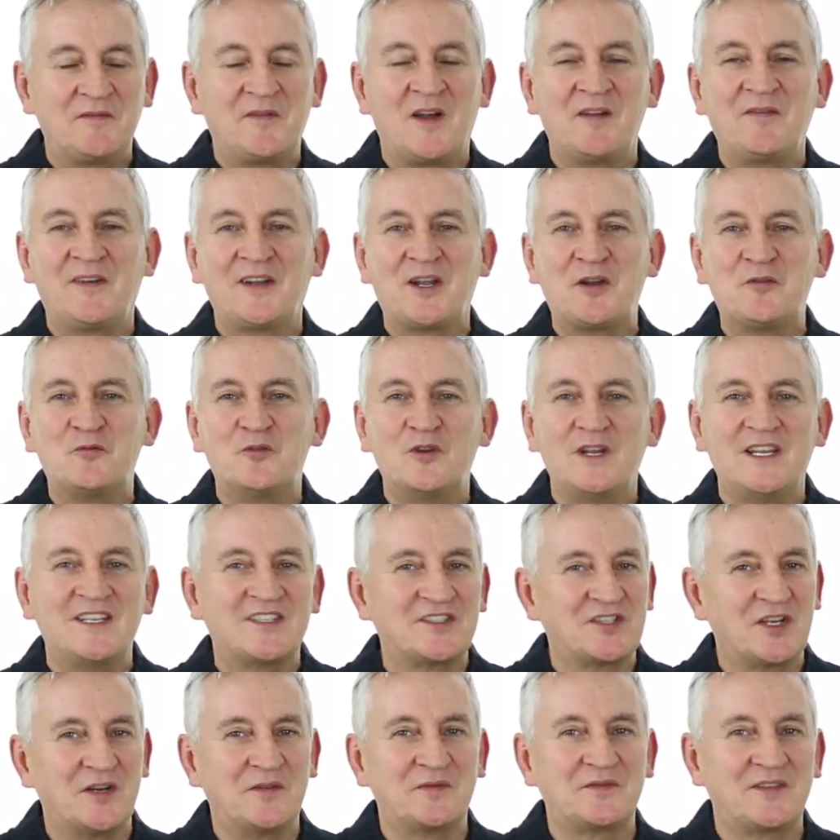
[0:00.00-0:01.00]
if I've had a really
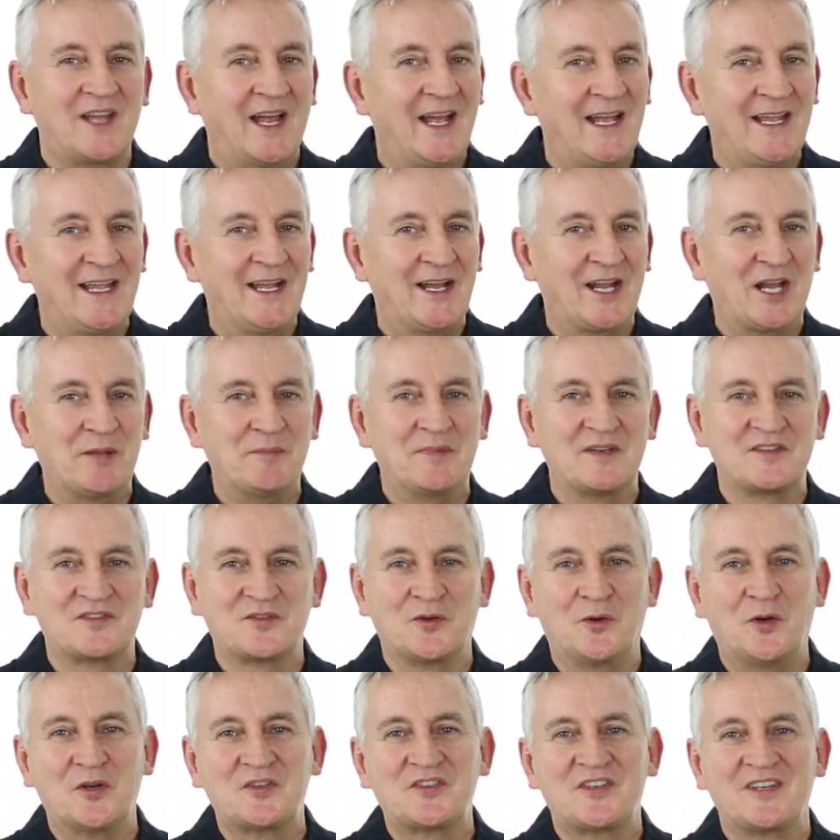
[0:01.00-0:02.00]
tough day and I'm
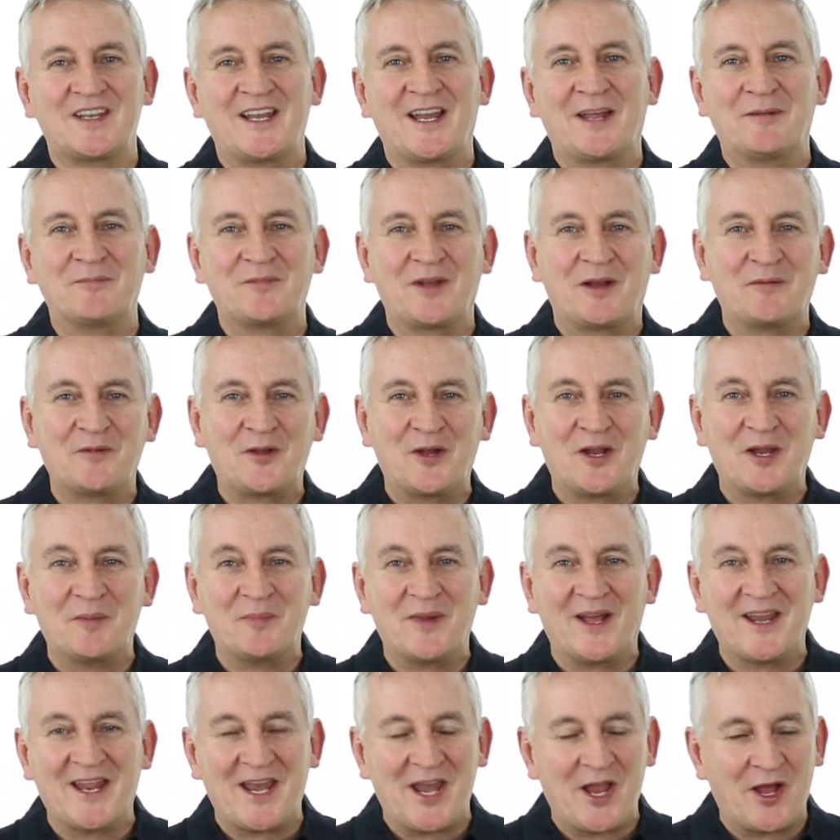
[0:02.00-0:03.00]
exhausted and I'm going to
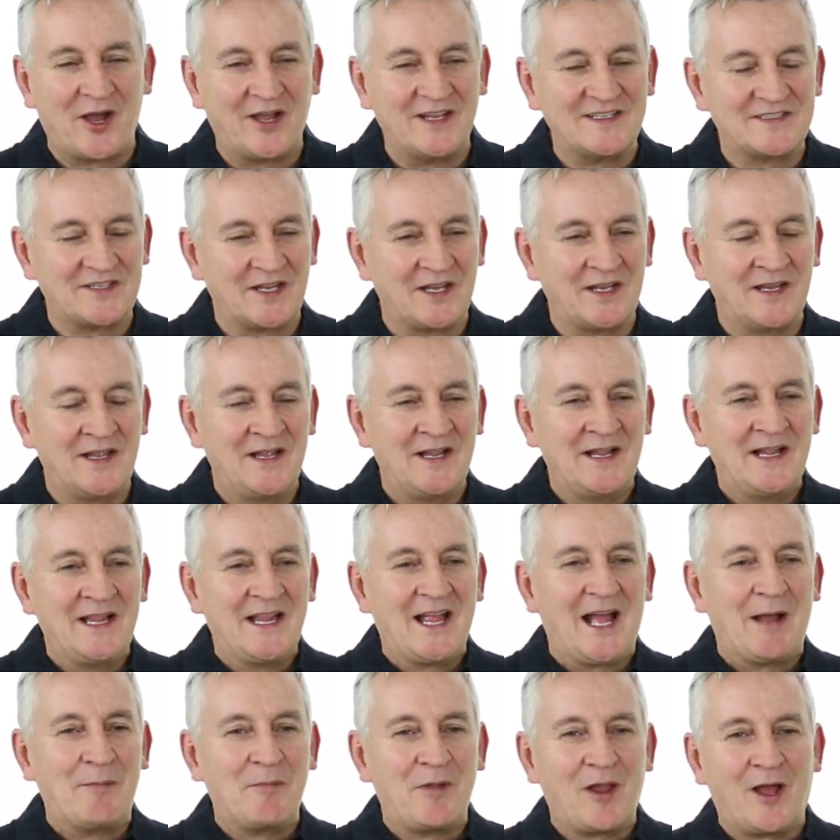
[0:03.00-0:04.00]
bed at night and
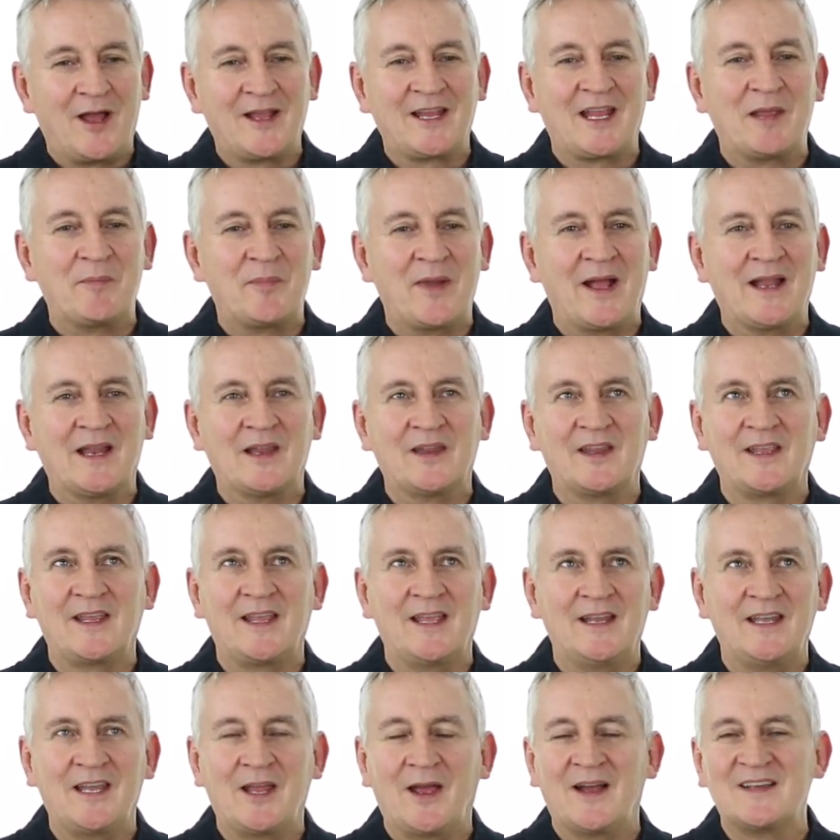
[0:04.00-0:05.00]
I'm lying in bed and
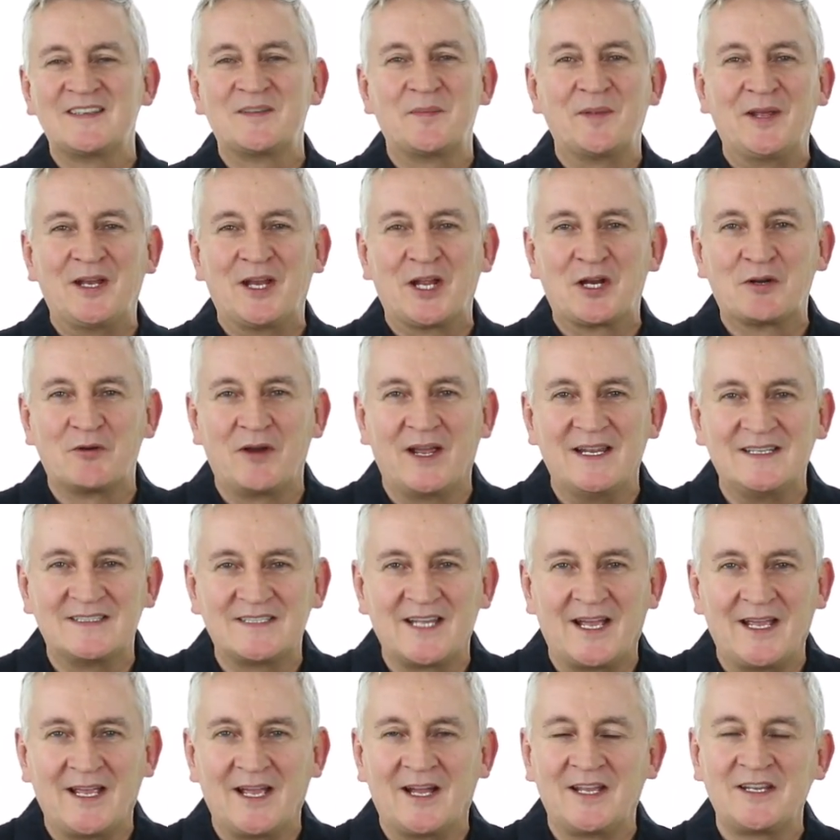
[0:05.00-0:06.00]
thinking, it hasn't been a great
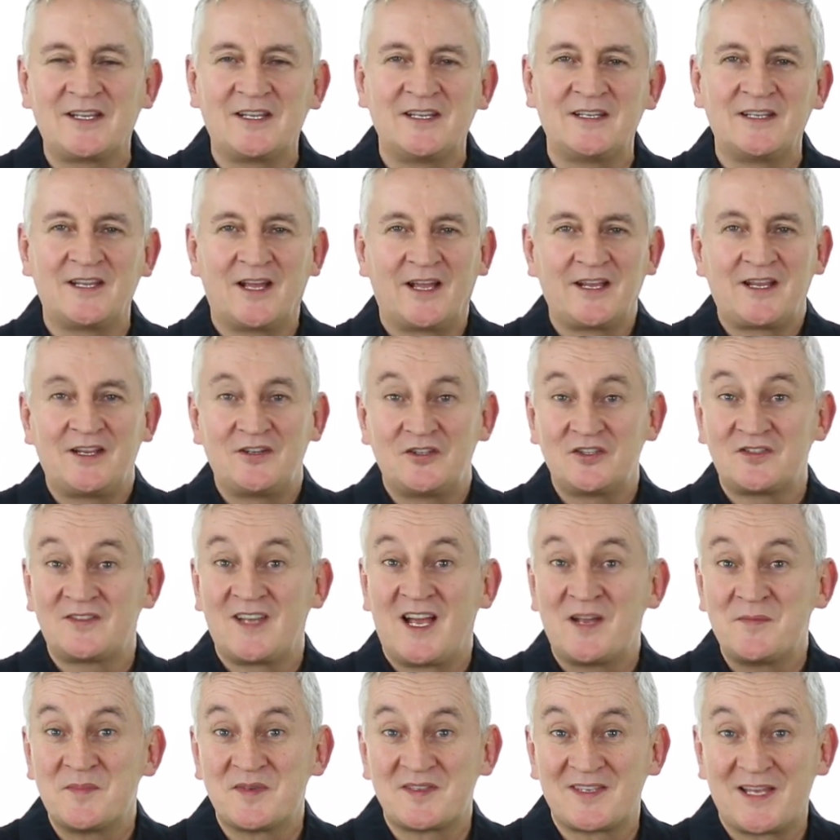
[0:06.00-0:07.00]
day, I can just
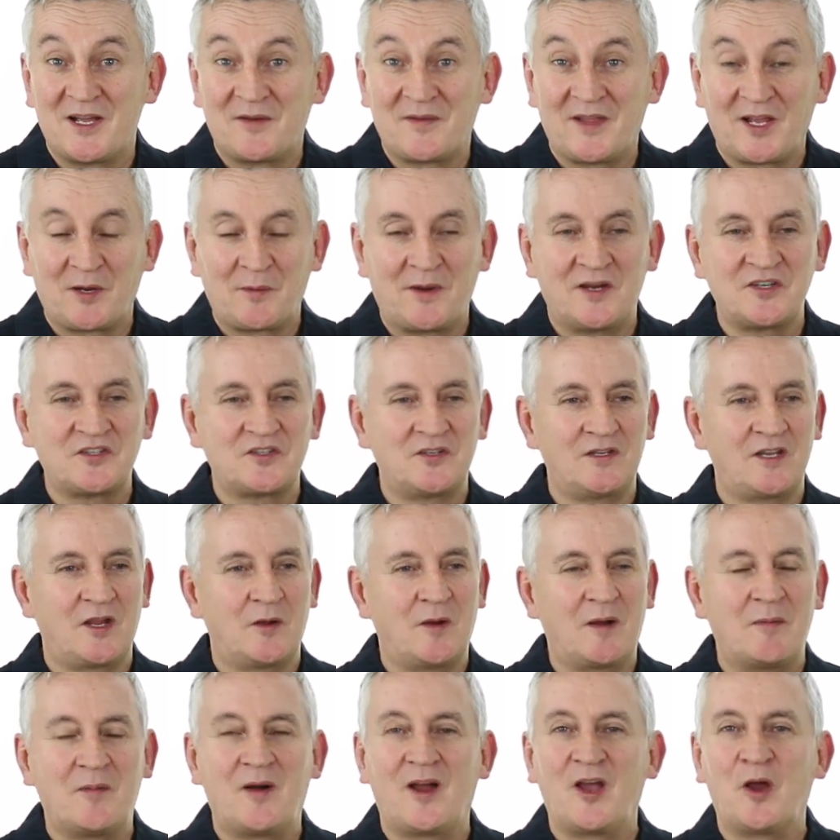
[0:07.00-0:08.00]
ask myself that question,
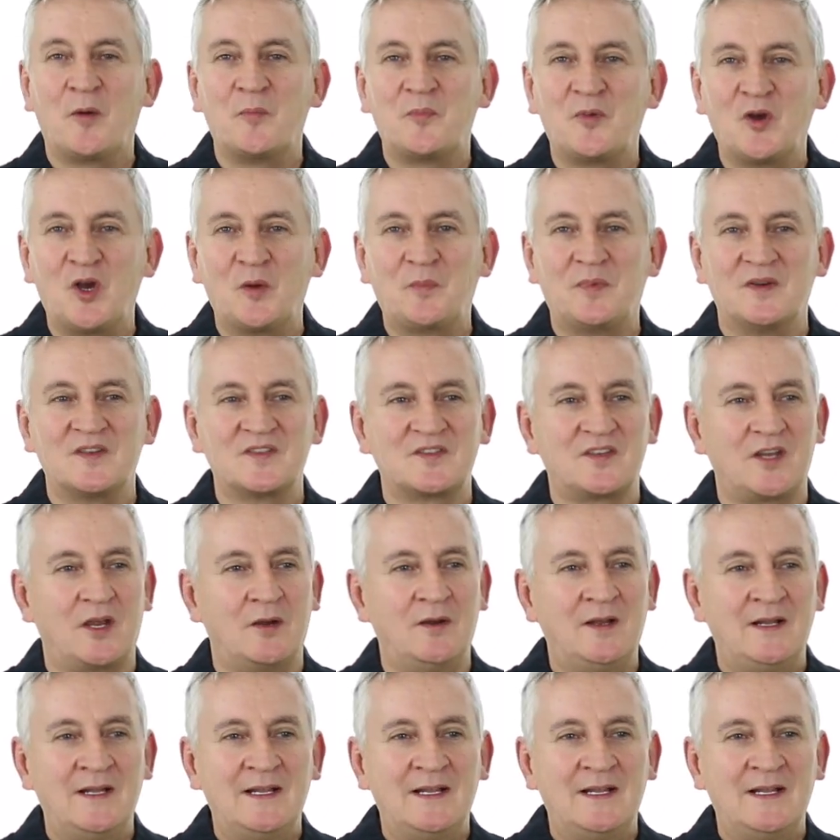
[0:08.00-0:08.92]
am I on purpose?